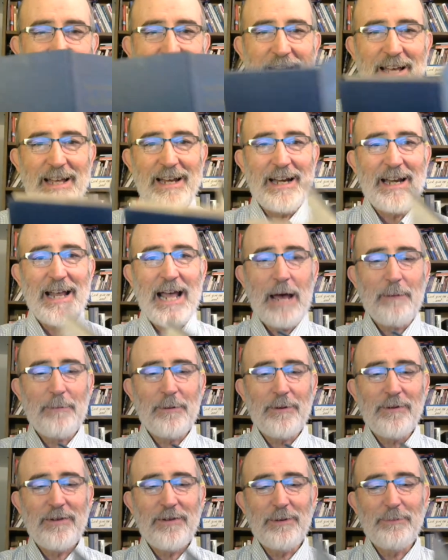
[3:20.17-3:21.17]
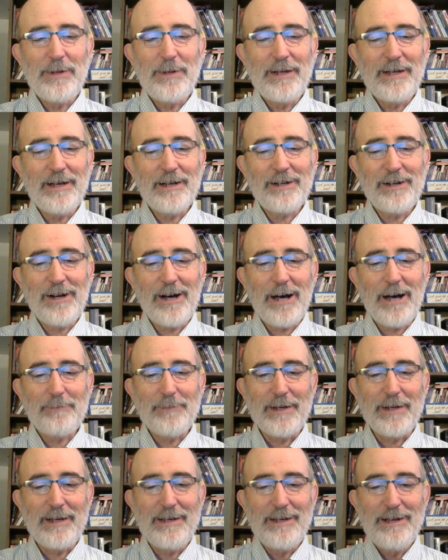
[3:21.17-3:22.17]
And it happens to be a
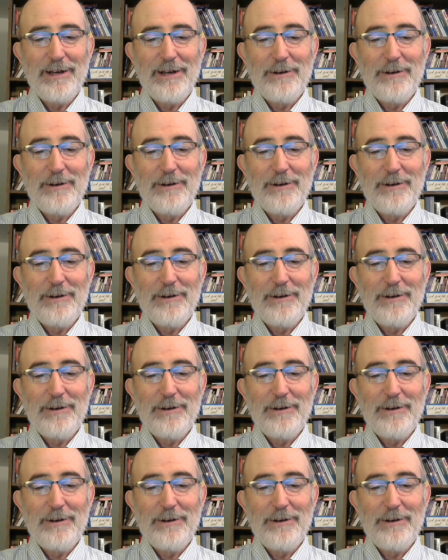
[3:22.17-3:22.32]
copy